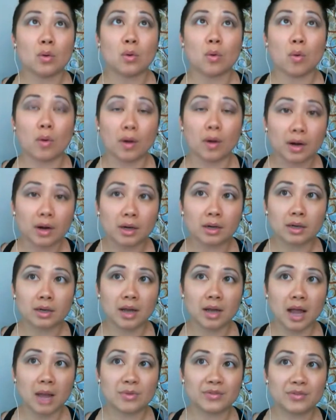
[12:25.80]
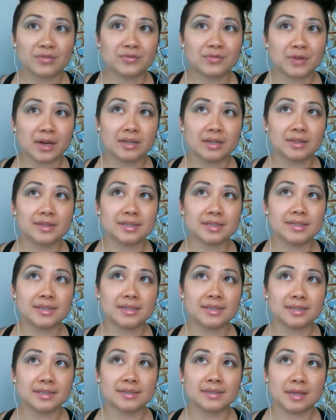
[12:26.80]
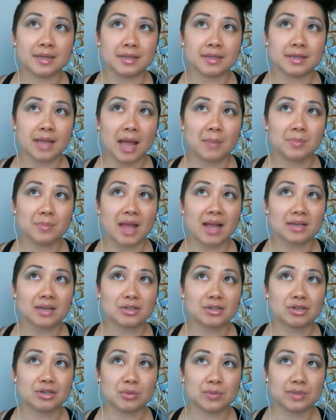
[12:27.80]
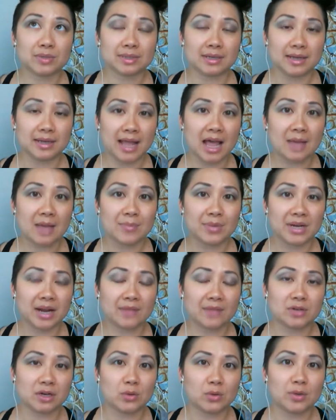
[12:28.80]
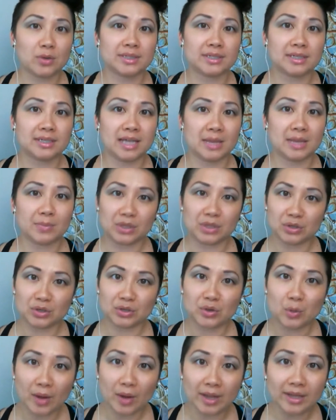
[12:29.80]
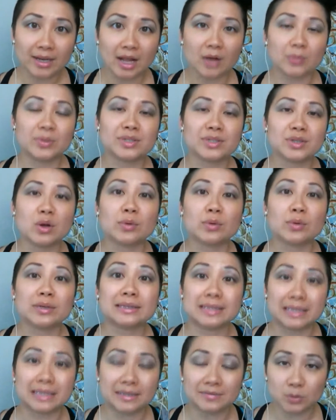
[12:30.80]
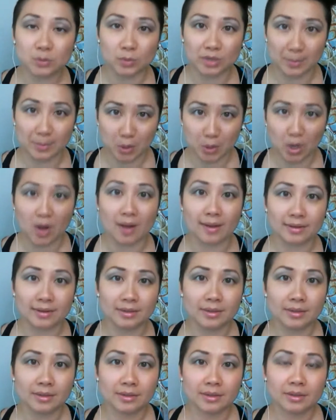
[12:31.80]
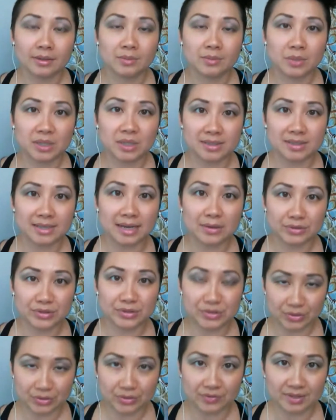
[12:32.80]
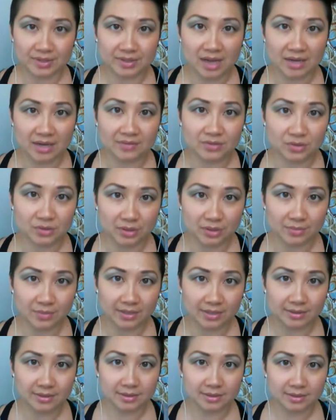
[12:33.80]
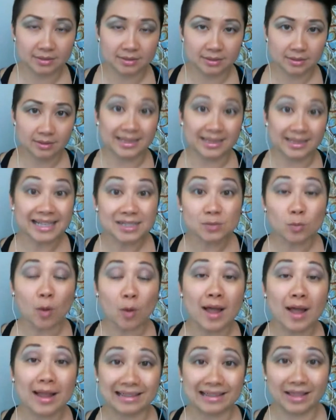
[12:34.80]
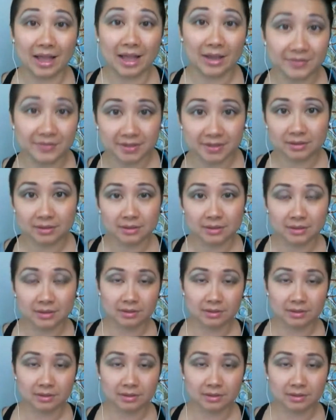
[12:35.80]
Or I'm afraid in this instant, I'm not sure what's going to happen after I quit today, but you know what? I'll be so relieved when I'm gone because I don't deserve this kind of treatment. That's why I left.